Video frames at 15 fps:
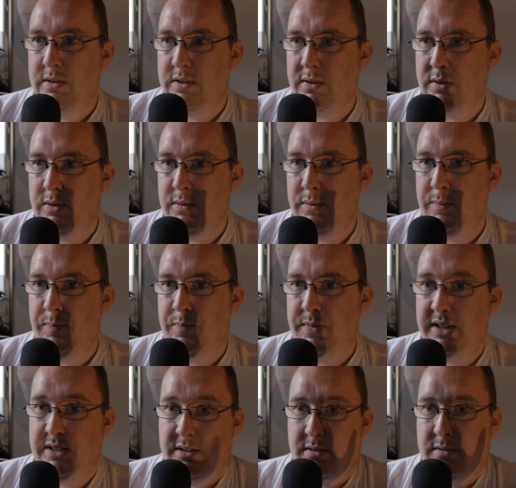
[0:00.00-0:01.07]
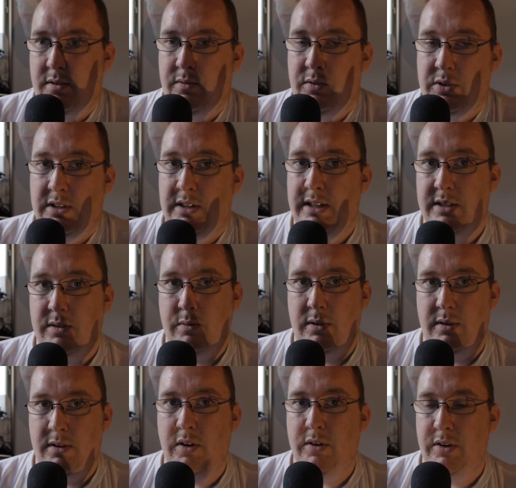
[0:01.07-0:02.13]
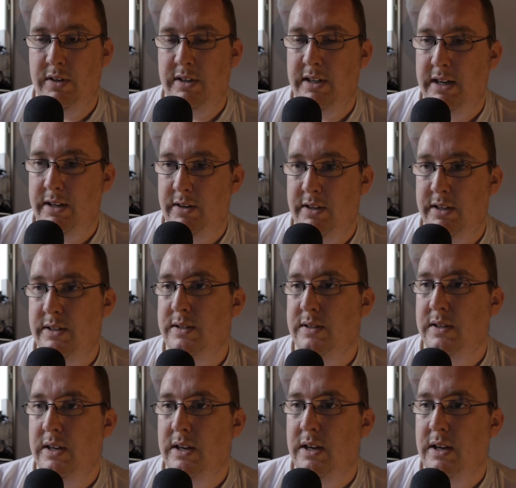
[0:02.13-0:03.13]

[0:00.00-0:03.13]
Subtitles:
so that's where Ganon is.